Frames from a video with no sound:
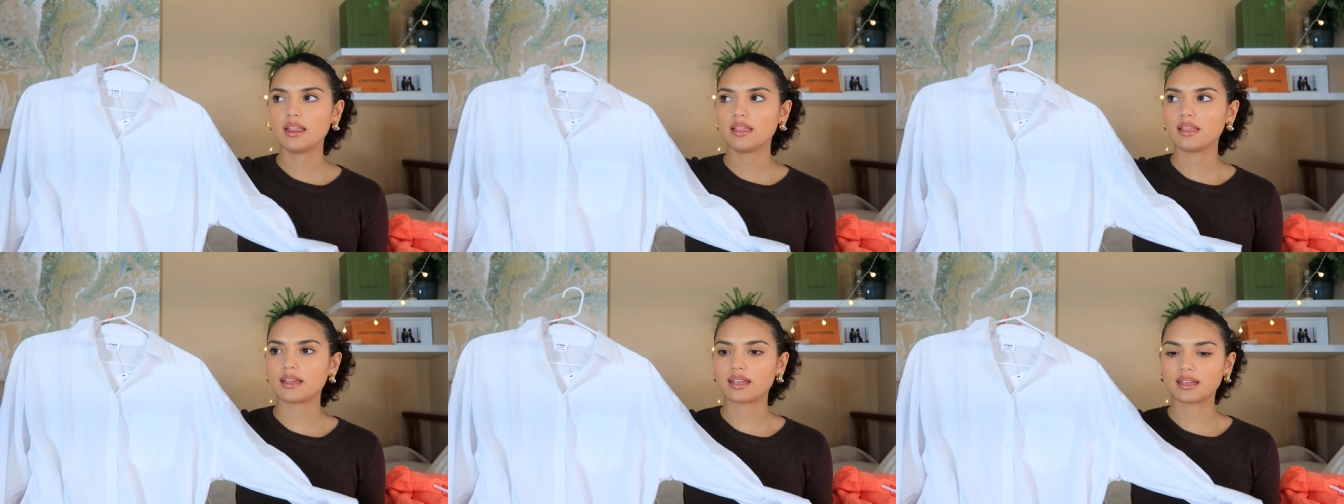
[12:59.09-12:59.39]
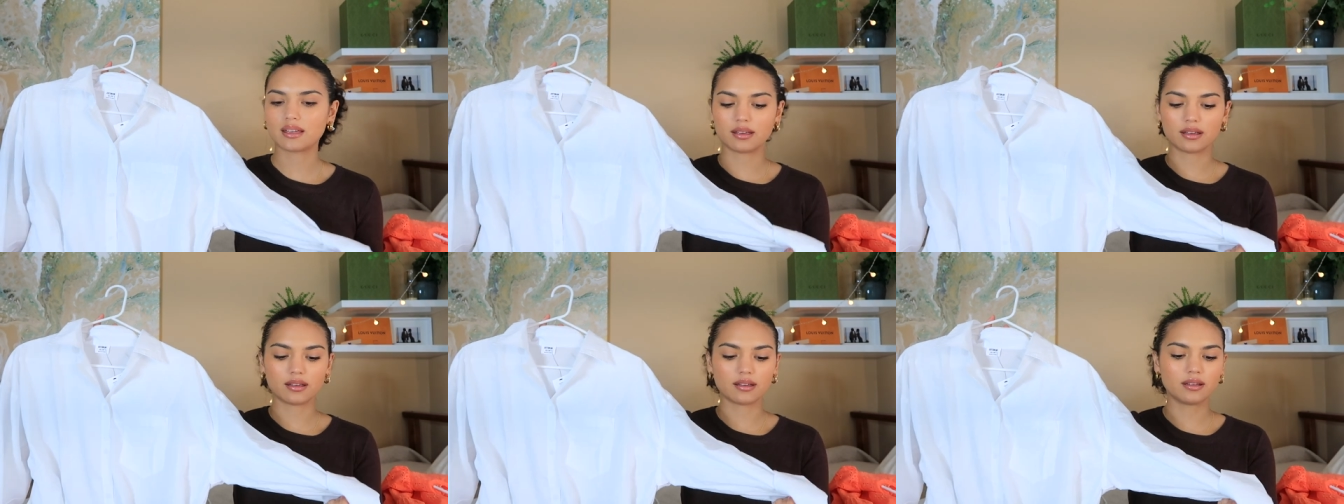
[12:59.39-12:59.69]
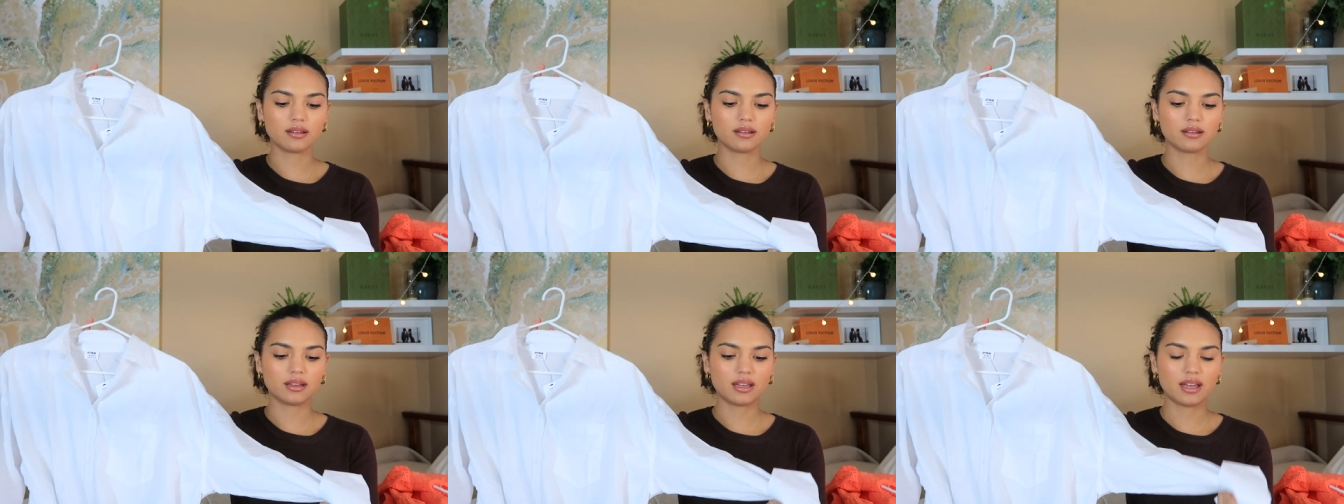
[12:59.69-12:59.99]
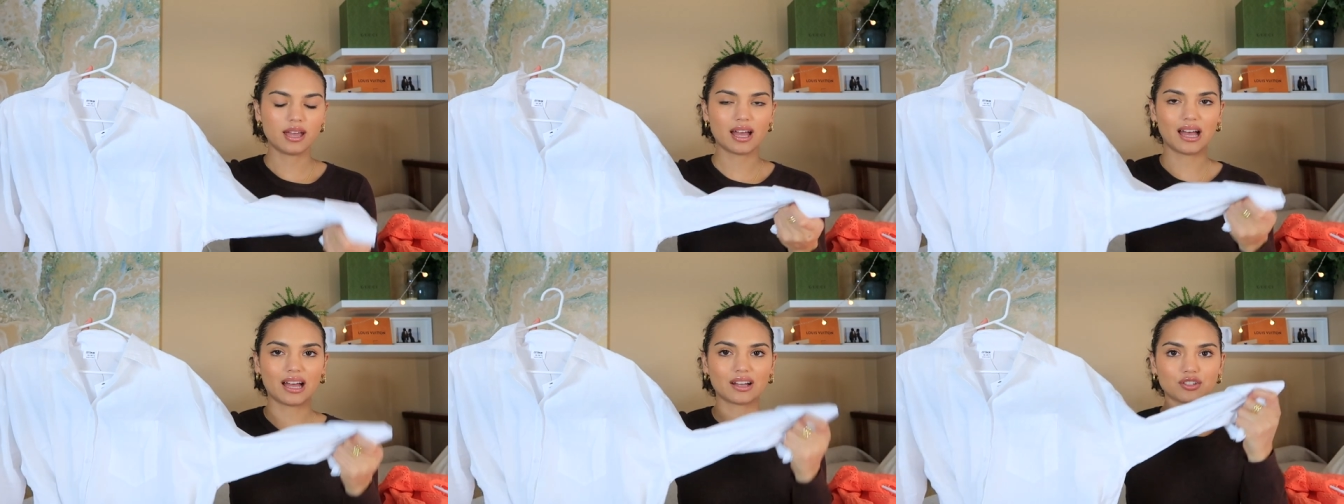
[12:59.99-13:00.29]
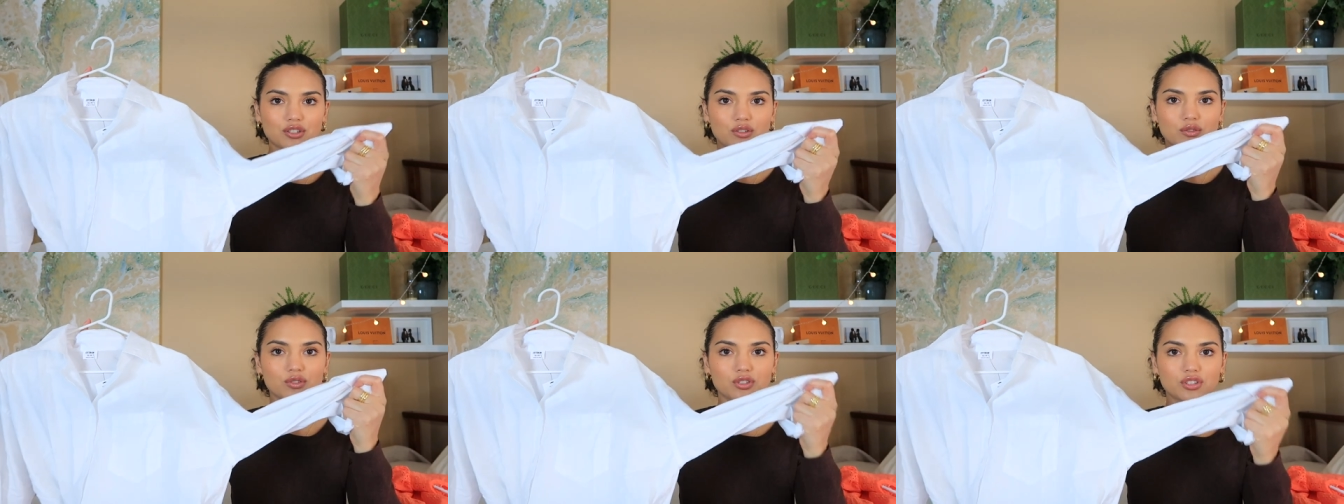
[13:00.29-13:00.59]
like a
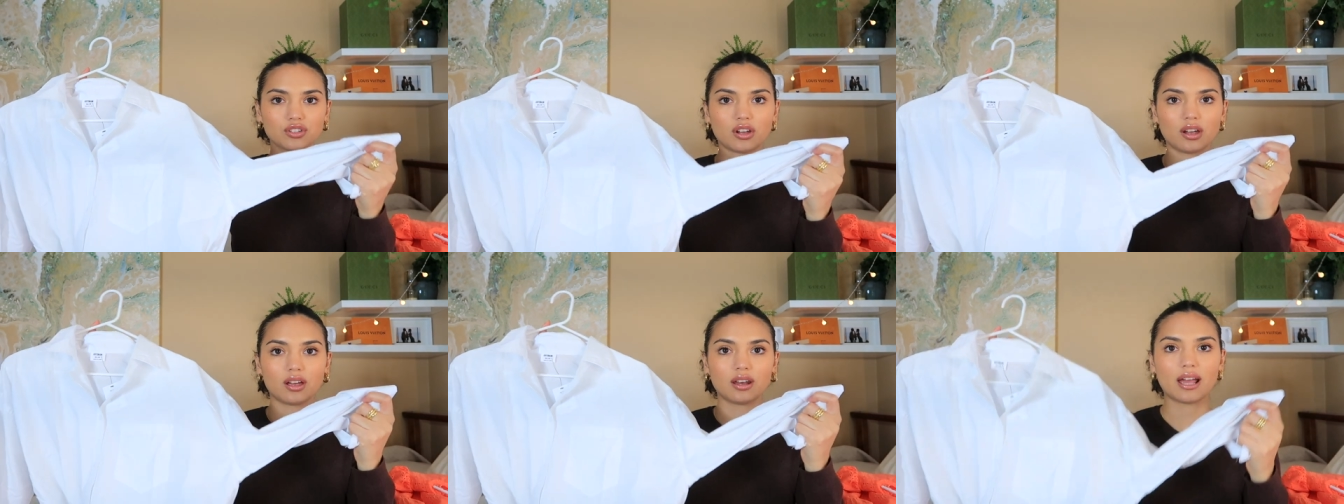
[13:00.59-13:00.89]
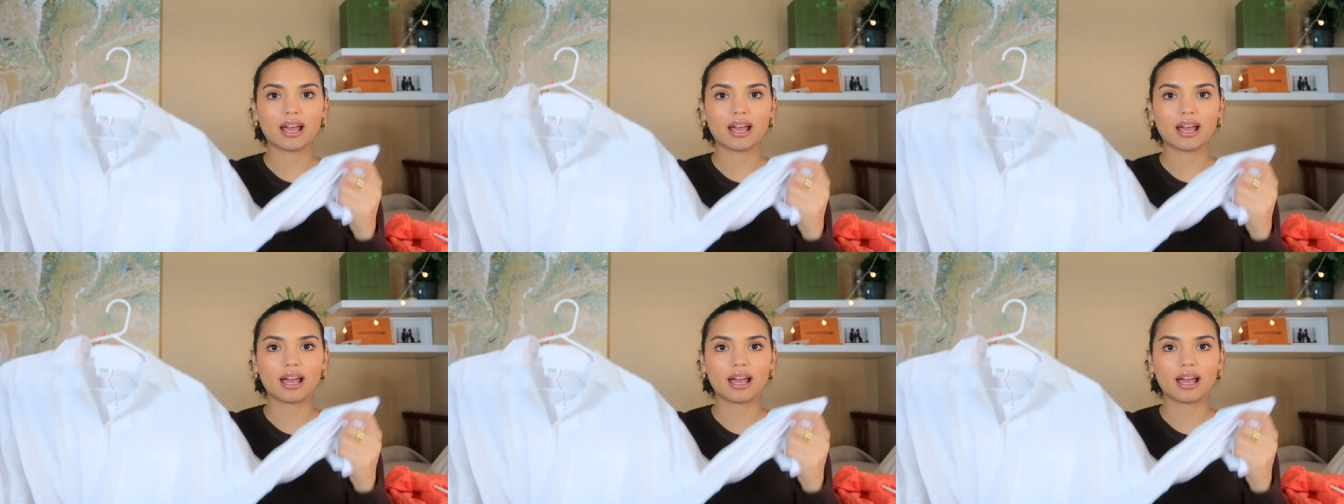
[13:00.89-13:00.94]
actual shirt.